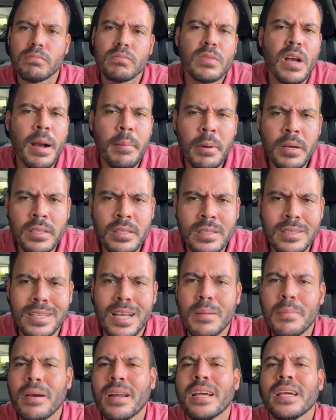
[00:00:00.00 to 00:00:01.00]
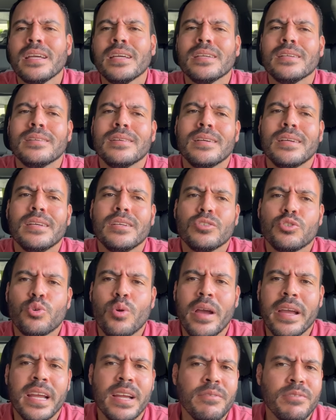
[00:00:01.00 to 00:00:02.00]
How about this? How about I
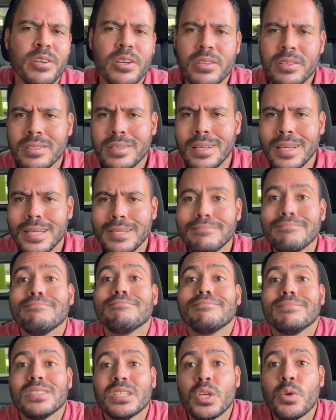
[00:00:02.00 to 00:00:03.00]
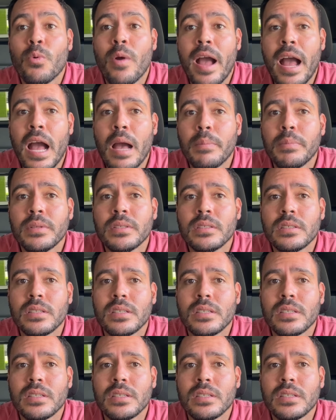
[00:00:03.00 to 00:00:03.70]
try every other day, see what happens?